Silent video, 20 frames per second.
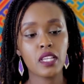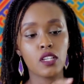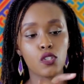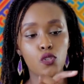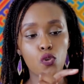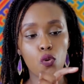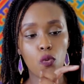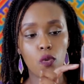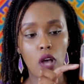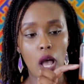
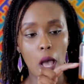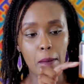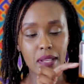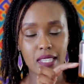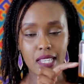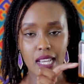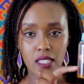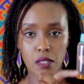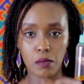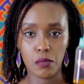So a bit
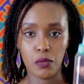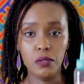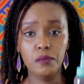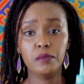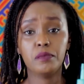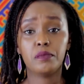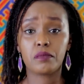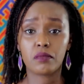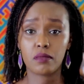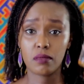sizable.
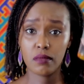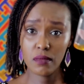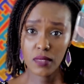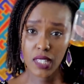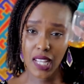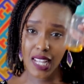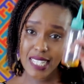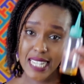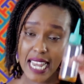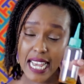
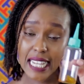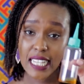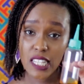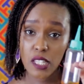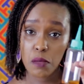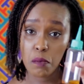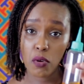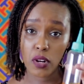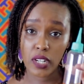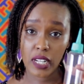Take
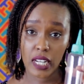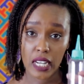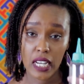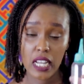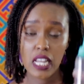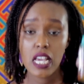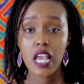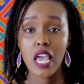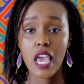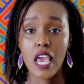this
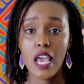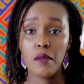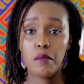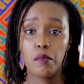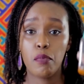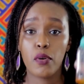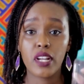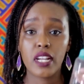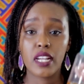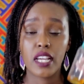bottle and
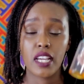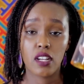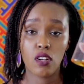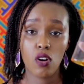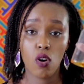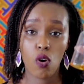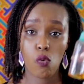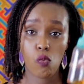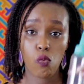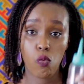put it in
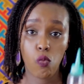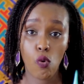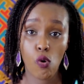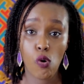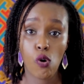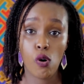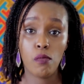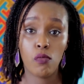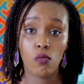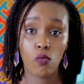
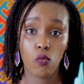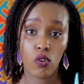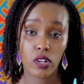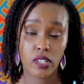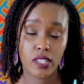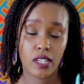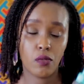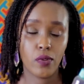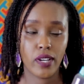warm water.